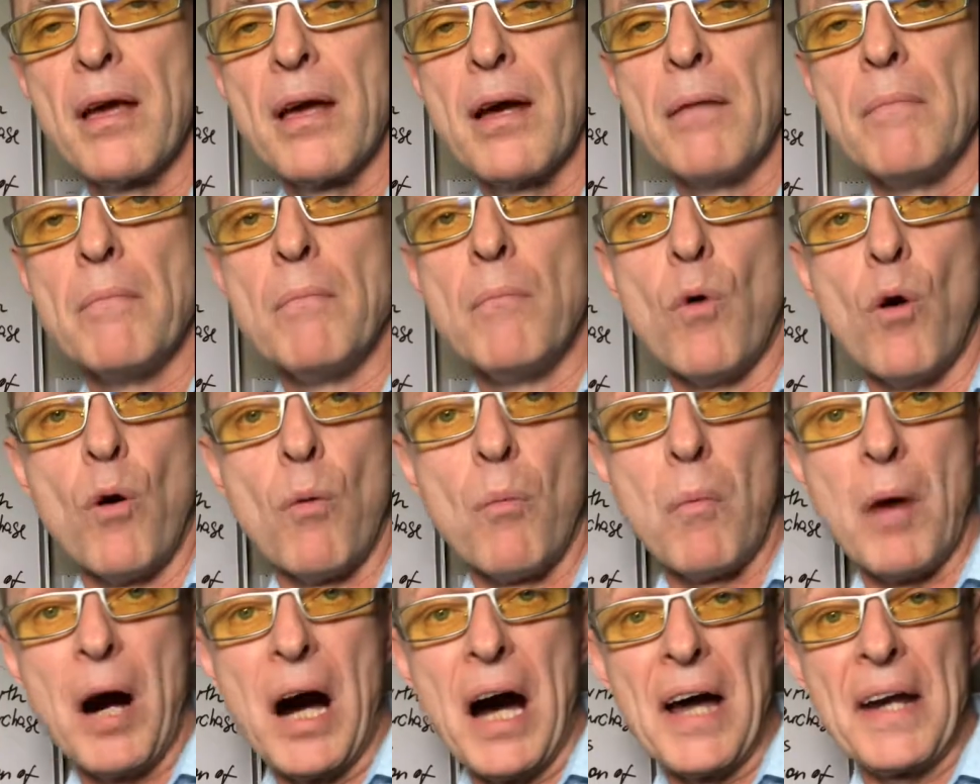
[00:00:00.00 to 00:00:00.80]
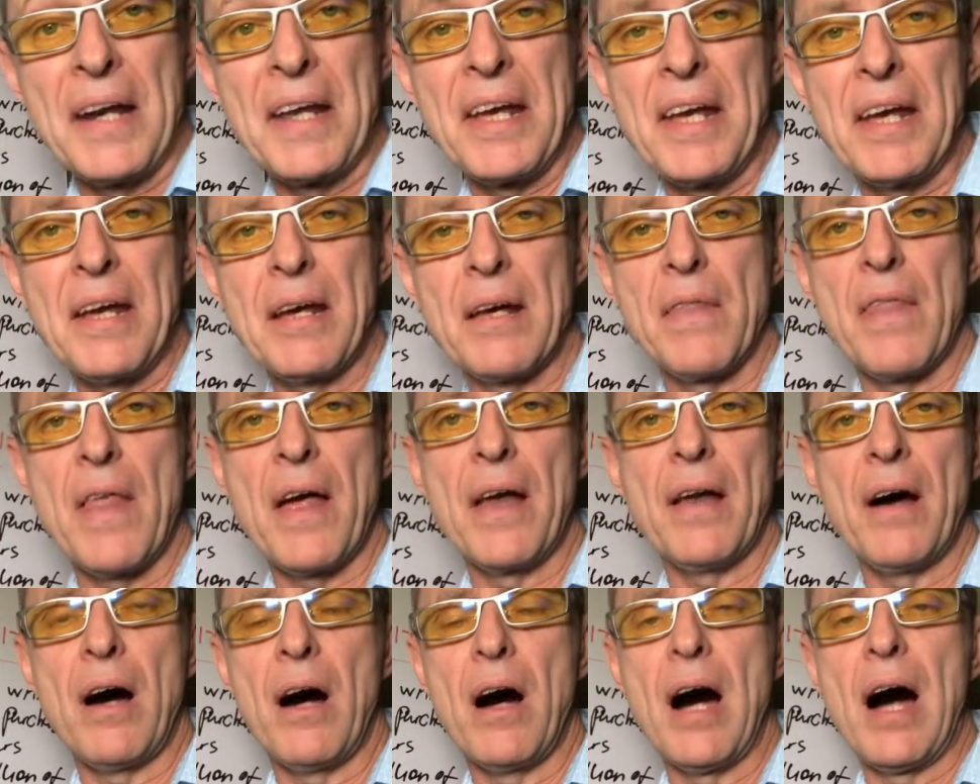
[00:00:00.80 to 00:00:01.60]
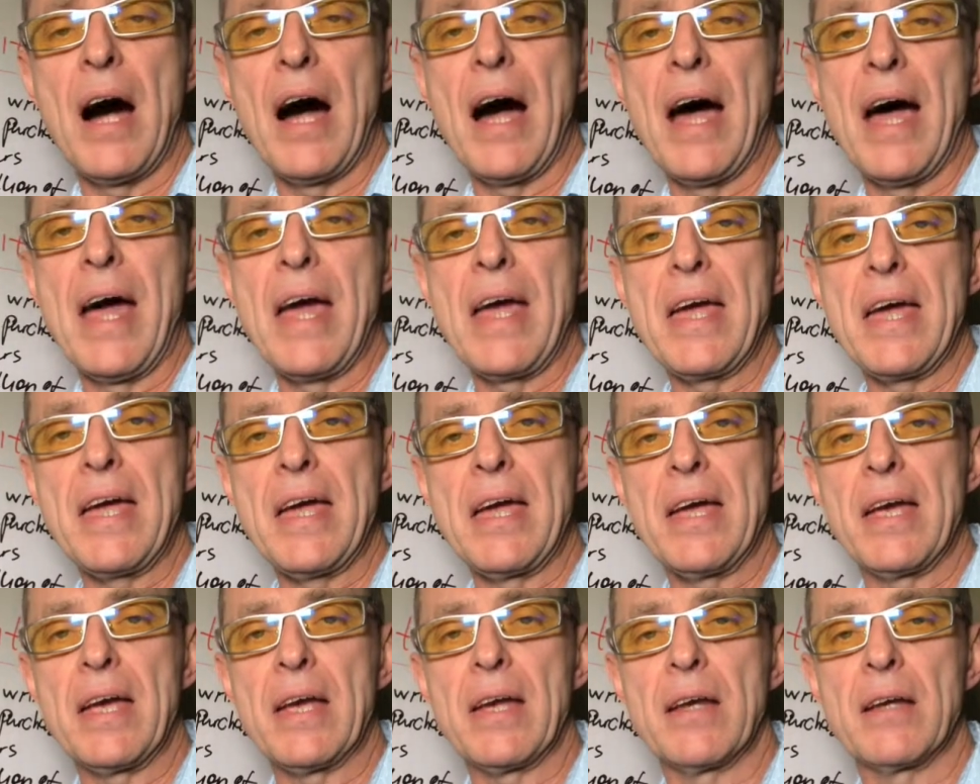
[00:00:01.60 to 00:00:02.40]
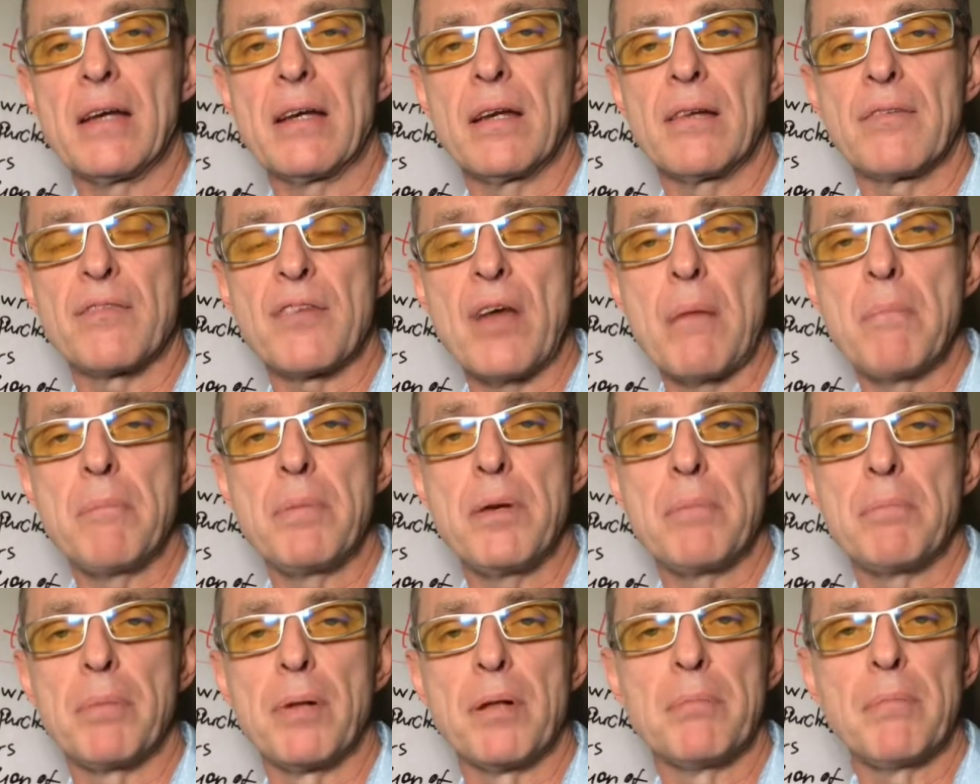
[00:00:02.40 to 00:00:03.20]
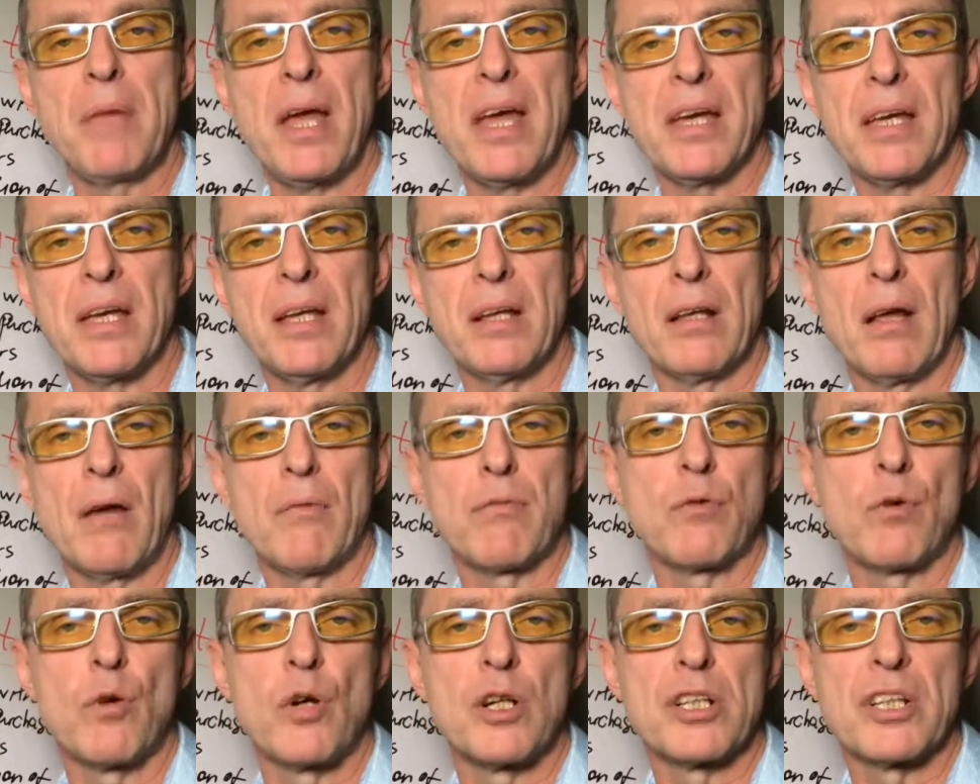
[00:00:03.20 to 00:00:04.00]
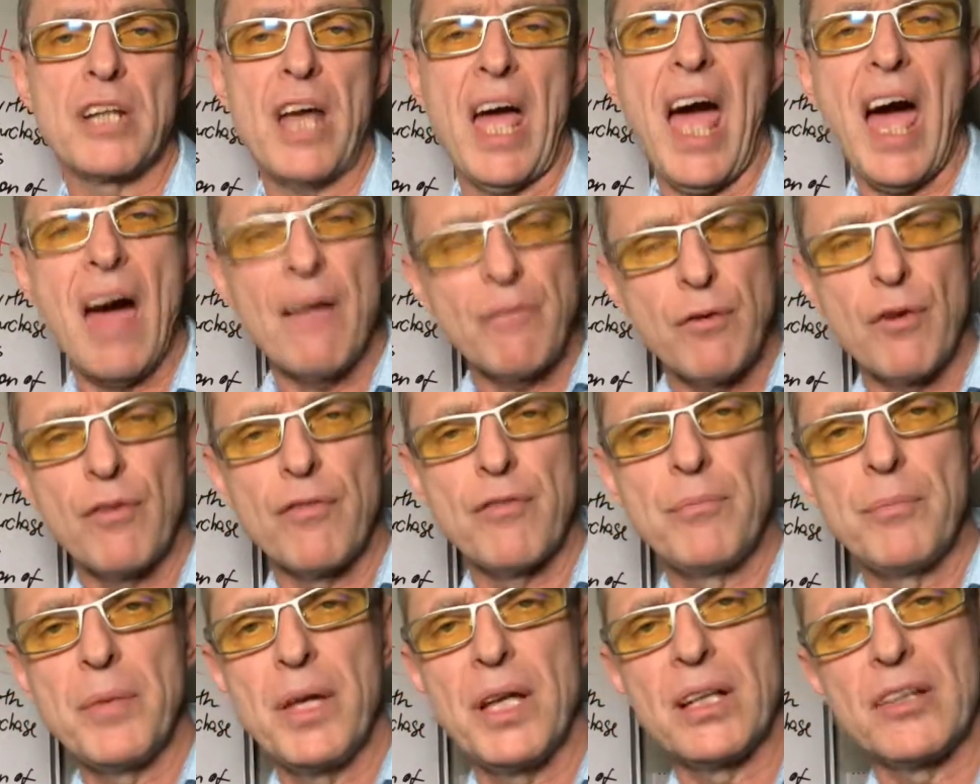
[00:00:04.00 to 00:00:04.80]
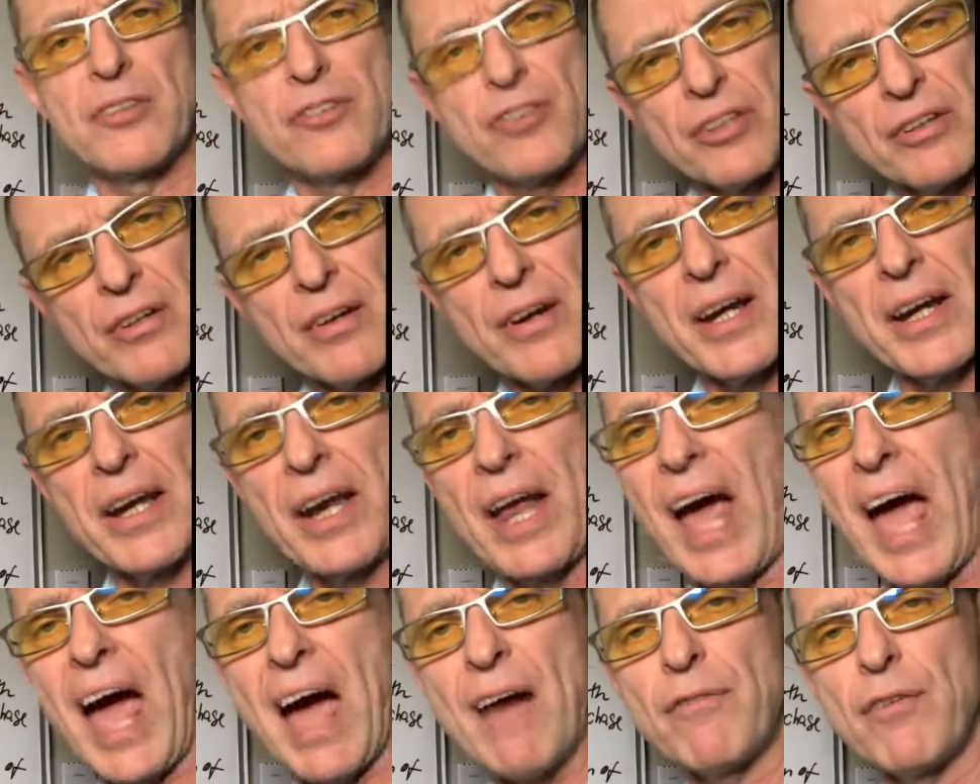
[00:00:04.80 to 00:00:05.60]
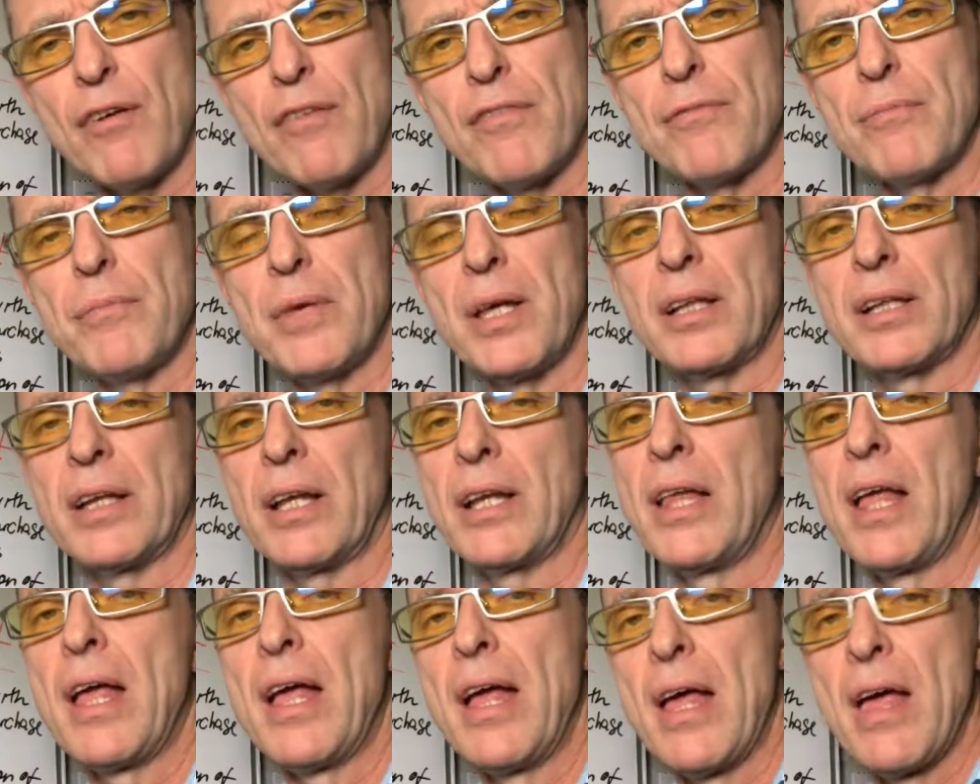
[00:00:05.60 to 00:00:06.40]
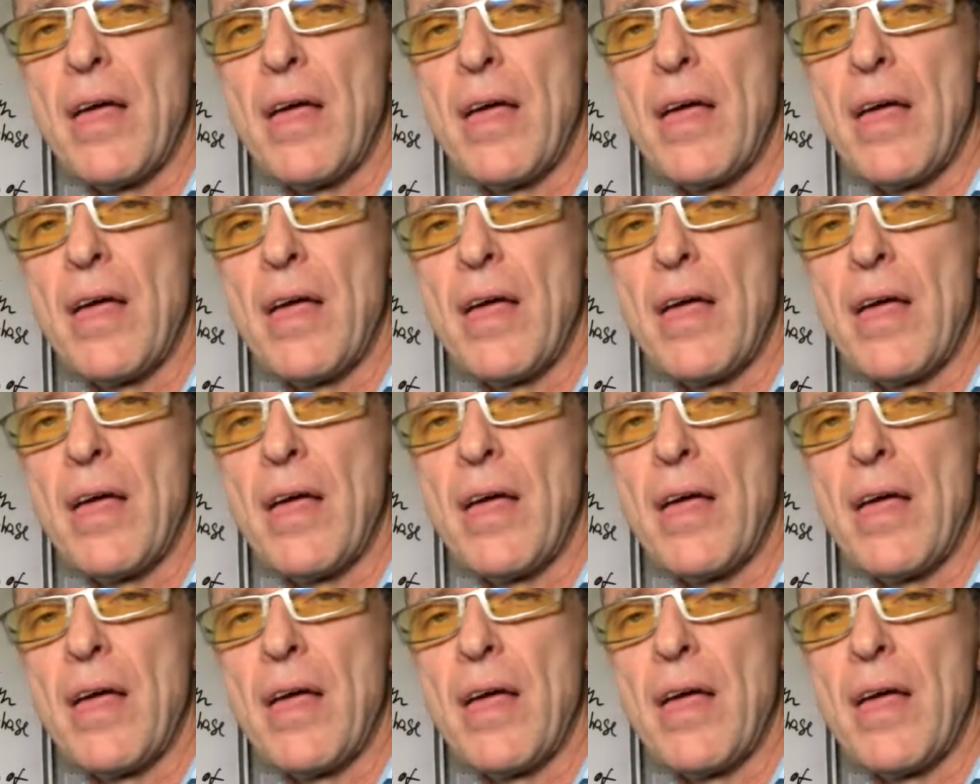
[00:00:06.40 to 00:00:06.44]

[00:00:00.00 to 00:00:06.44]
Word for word: more money than I and some people making of course half of million generating half of million